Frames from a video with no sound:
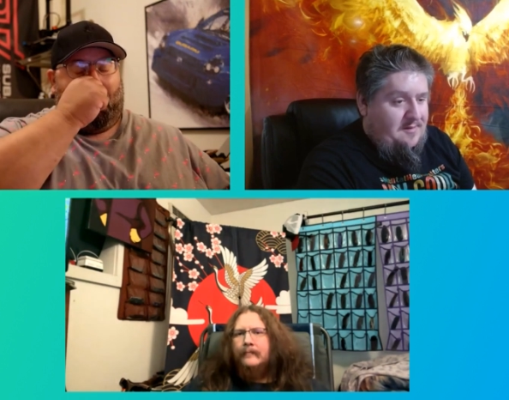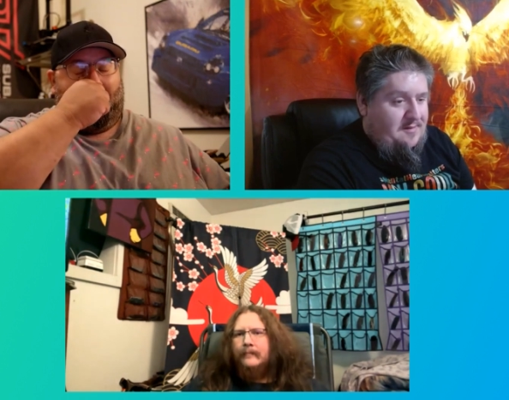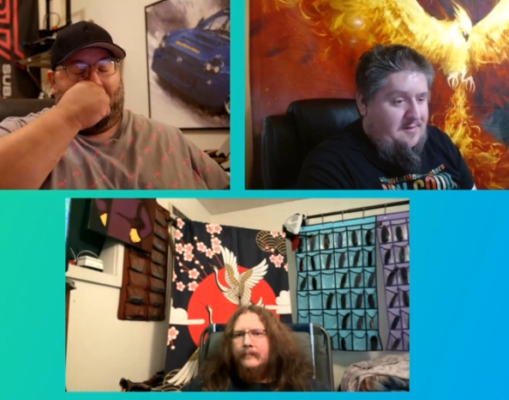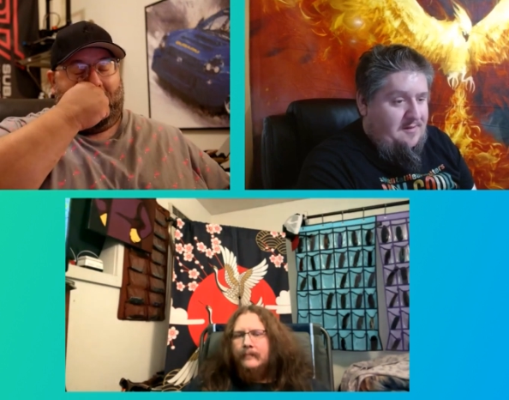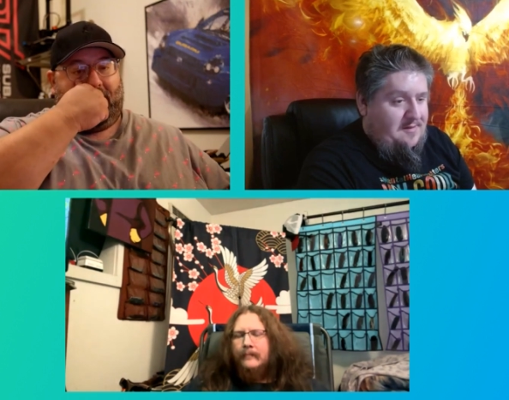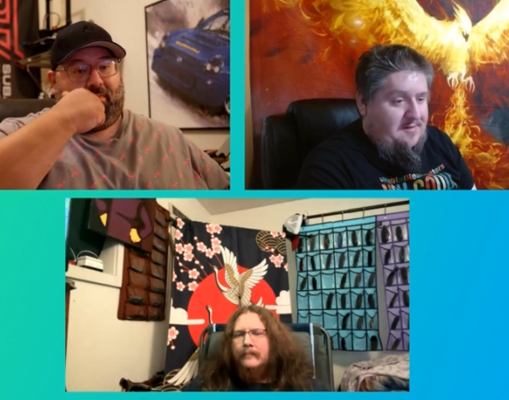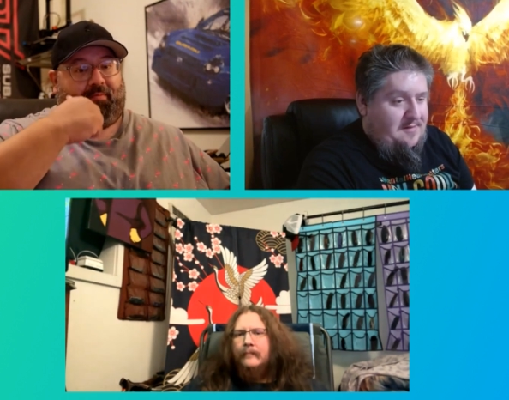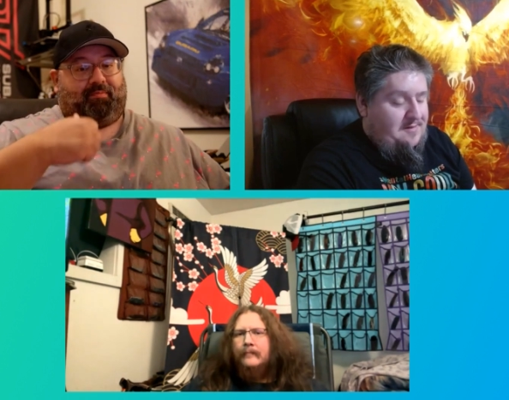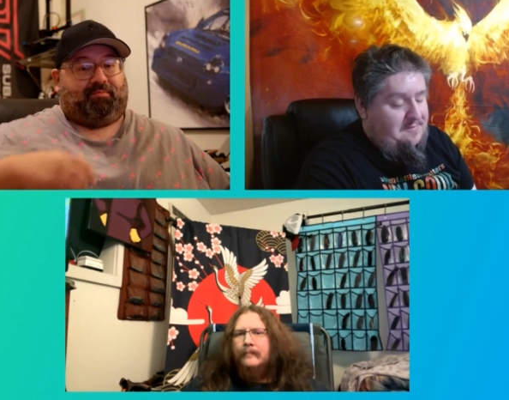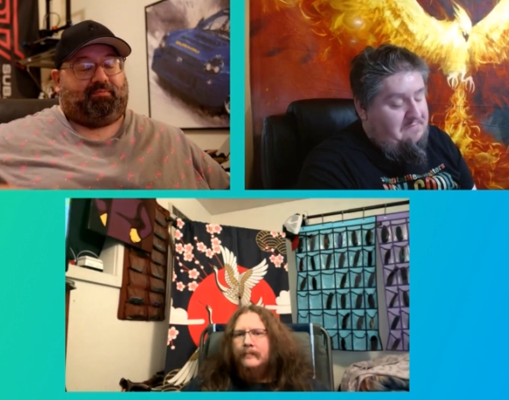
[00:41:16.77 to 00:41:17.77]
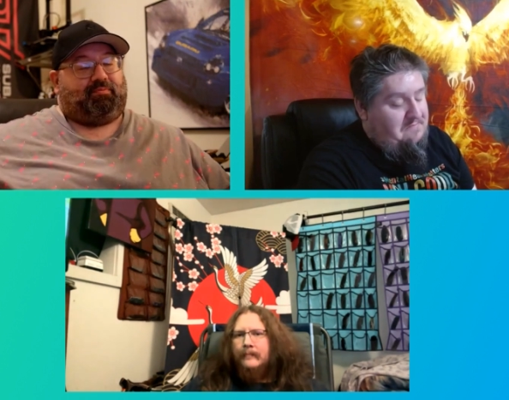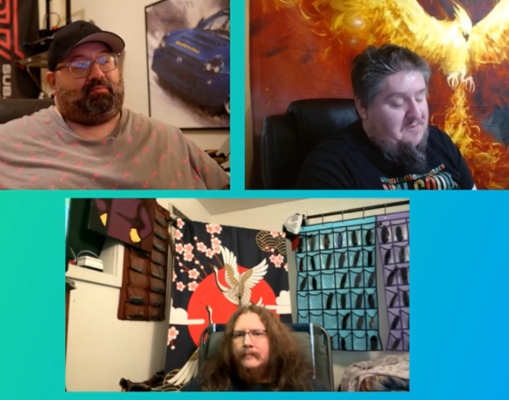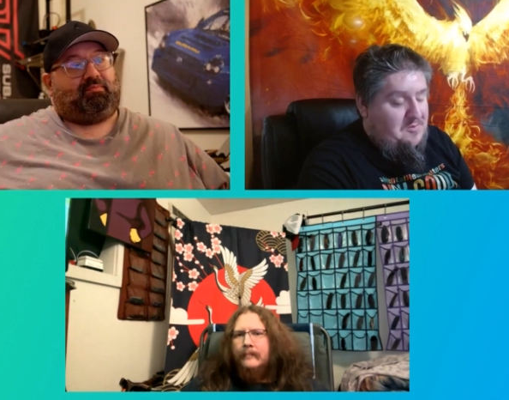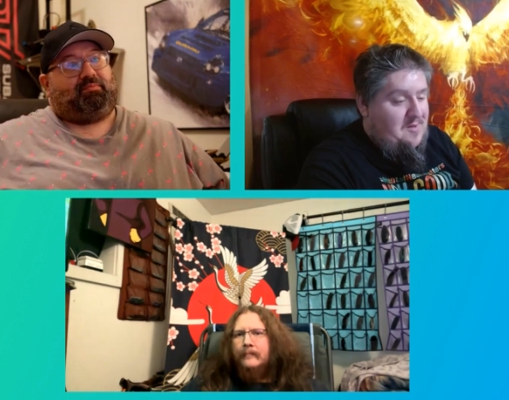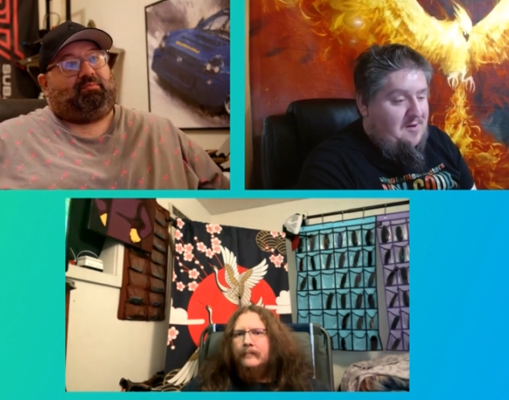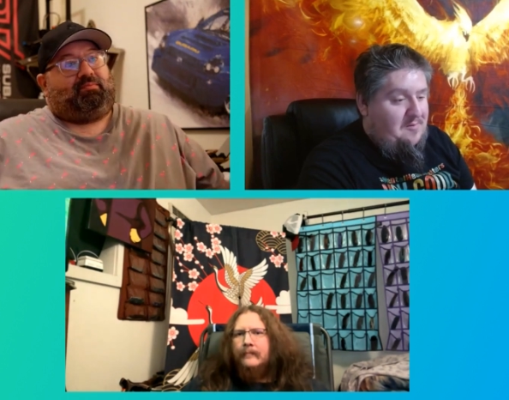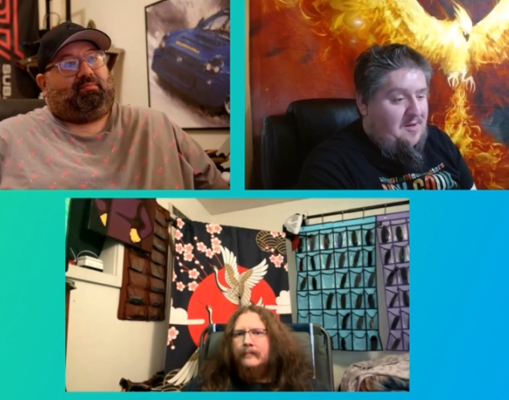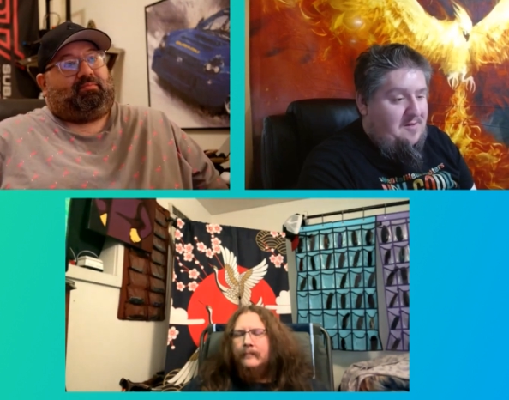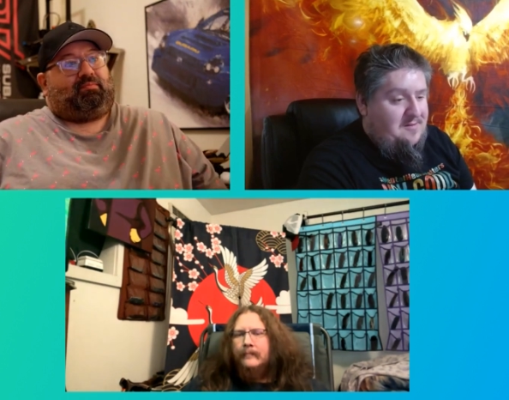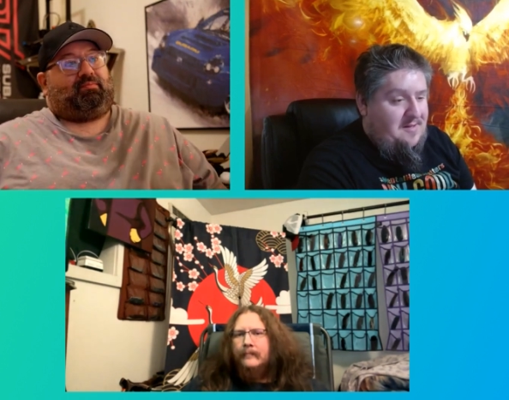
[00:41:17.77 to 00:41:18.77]
Speaker 1: no matter
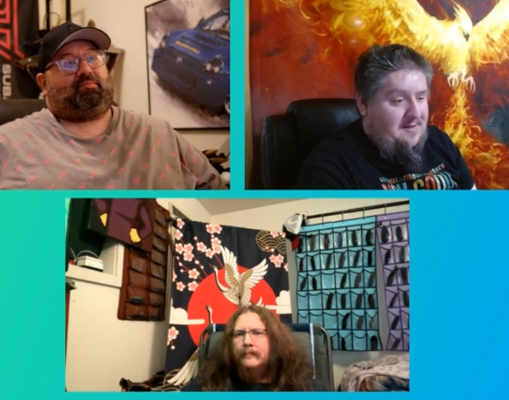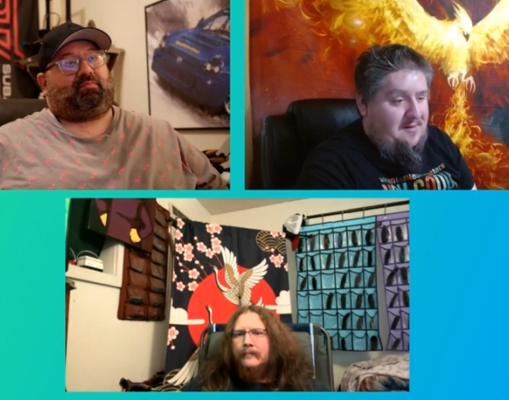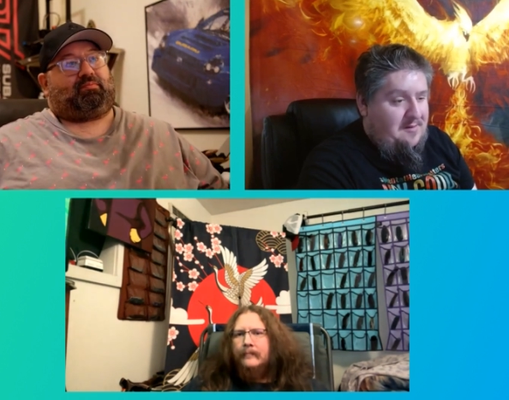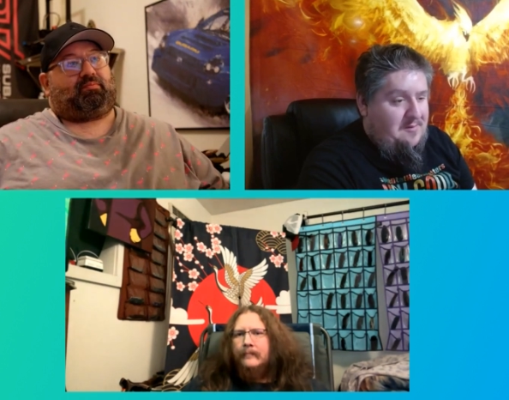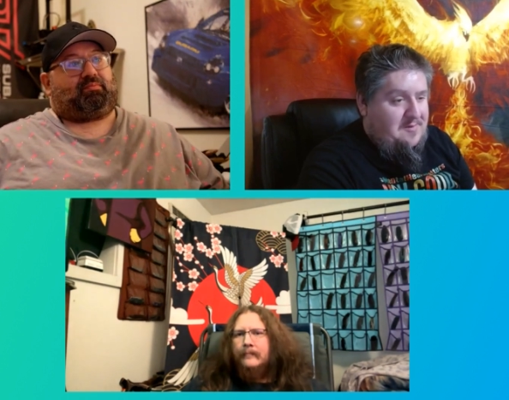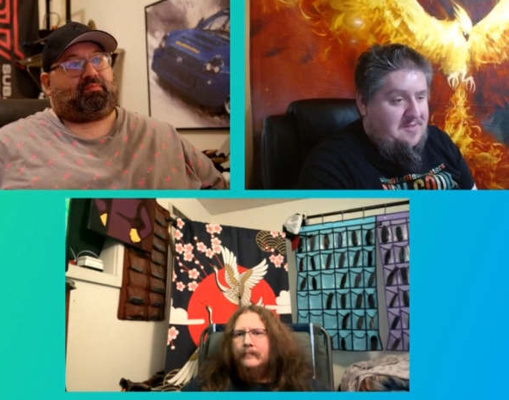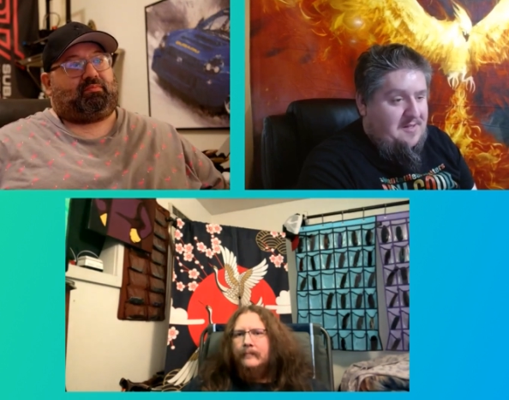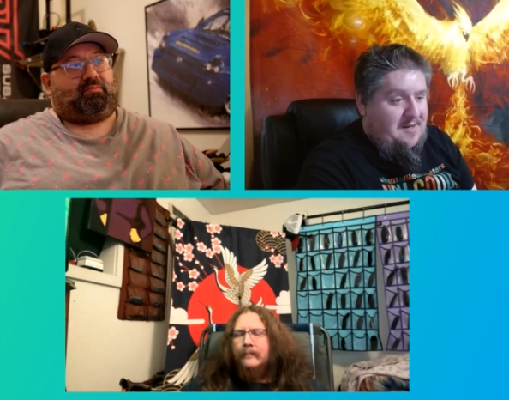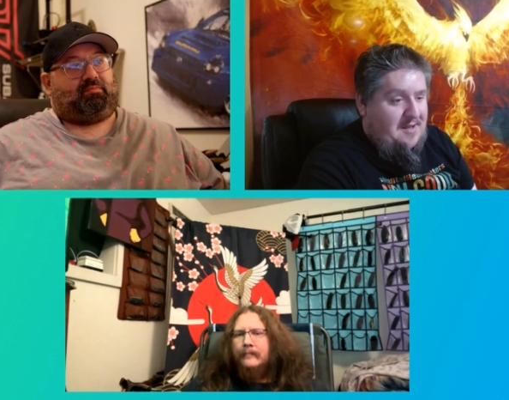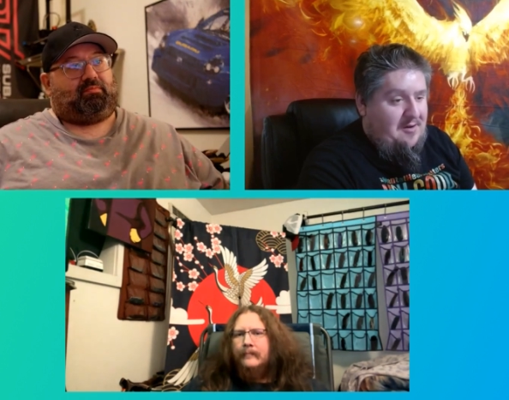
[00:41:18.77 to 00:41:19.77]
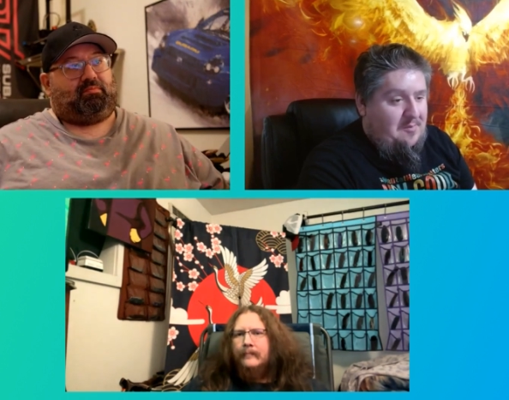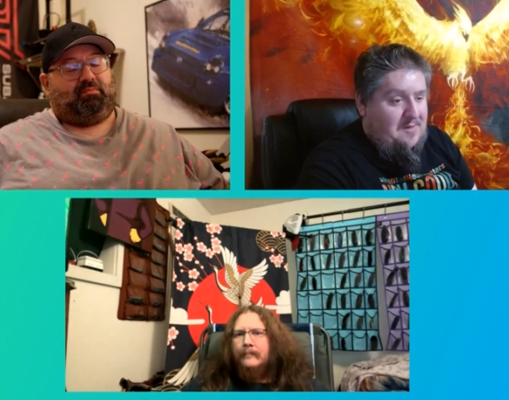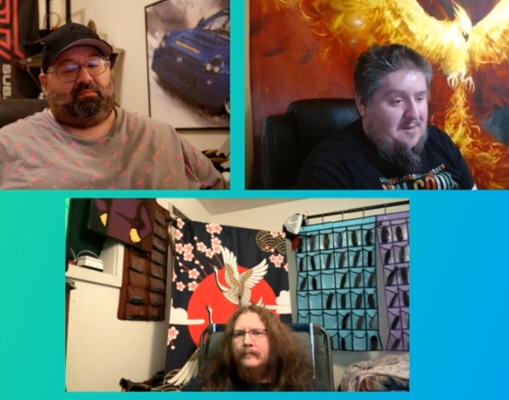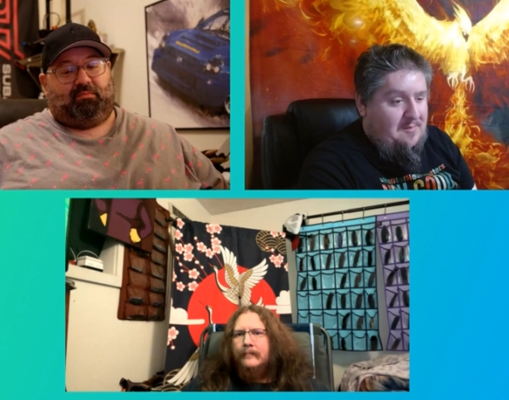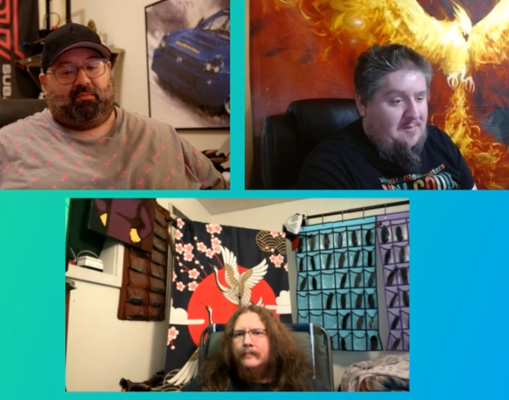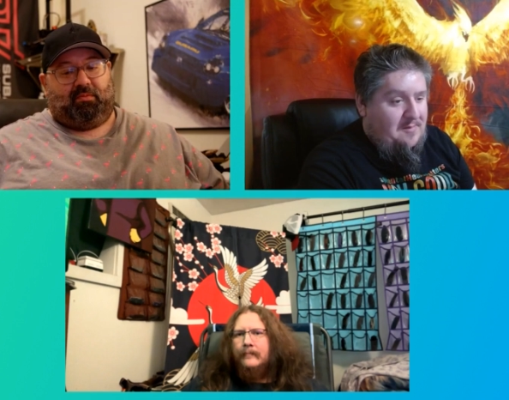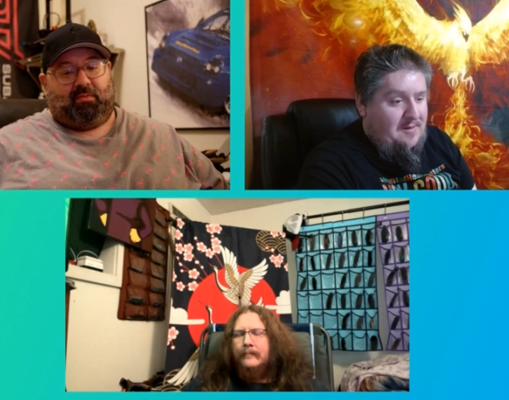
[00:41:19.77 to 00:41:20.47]
what you said, it wasn't going to help them.